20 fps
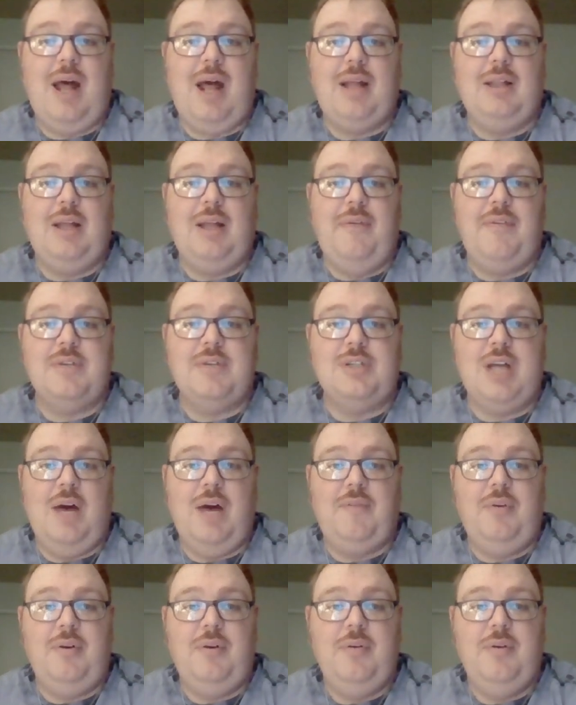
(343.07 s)
I love this
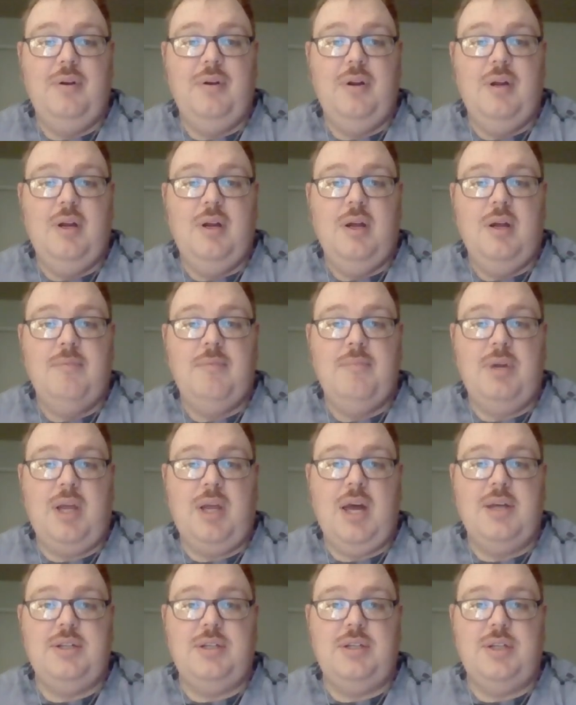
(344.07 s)
cover
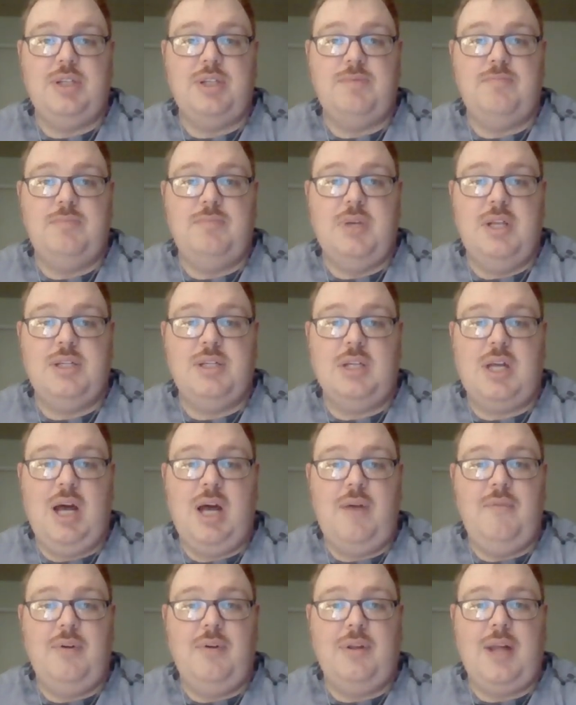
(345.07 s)
because it's just it's a
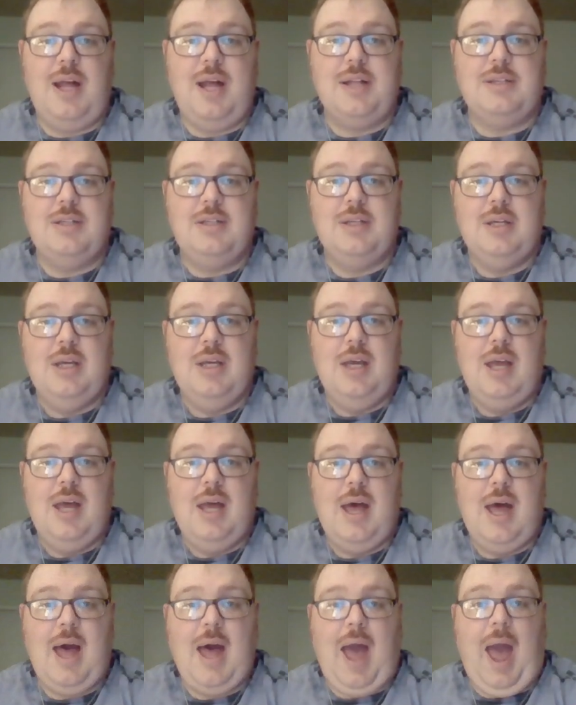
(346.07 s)
cover that
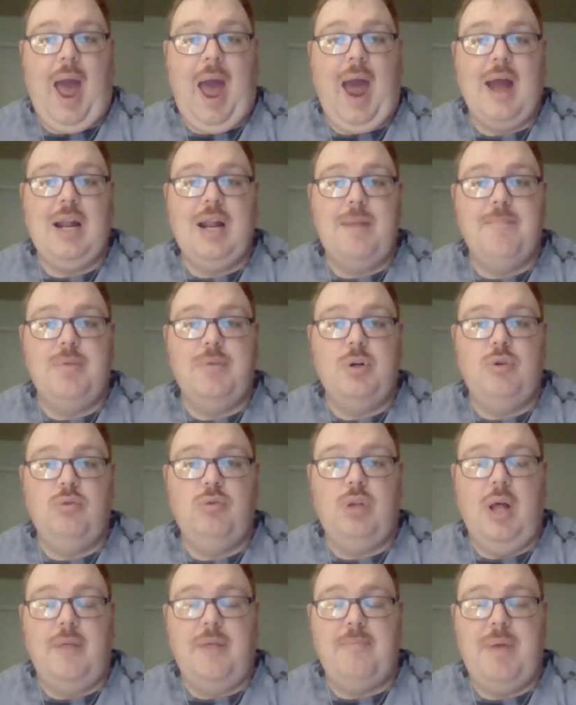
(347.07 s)
Adam
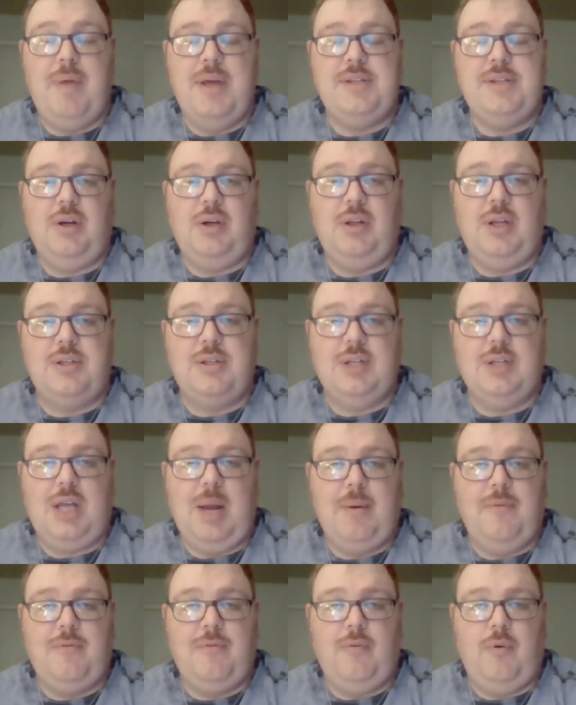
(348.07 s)
Pollina basically does the
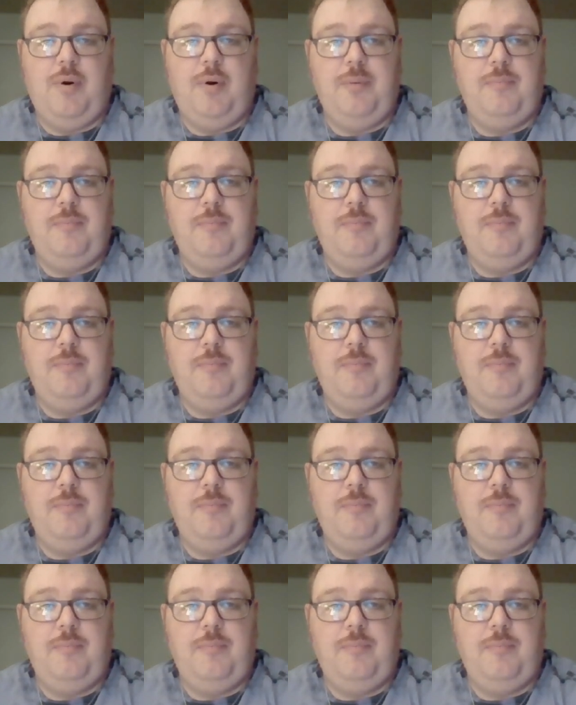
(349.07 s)
cover for.